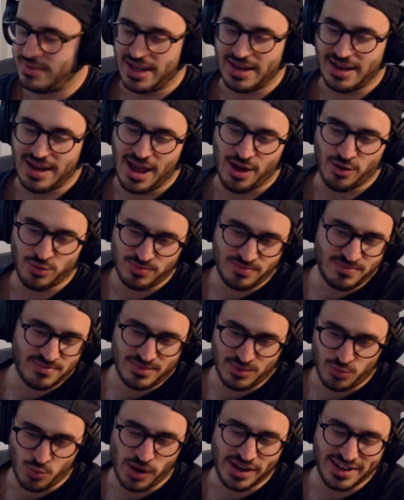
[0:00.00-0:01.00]
And now
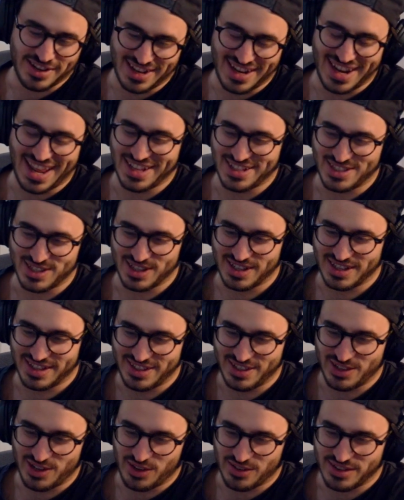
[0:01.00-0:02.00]
1 year later,
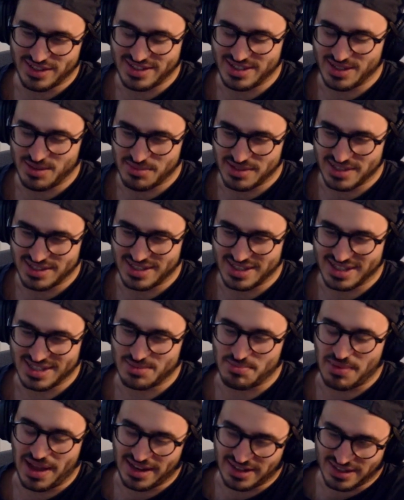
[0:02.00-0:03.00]
the team is
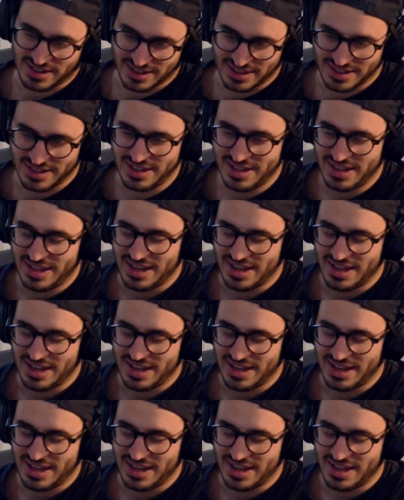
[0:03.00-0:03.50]
expanded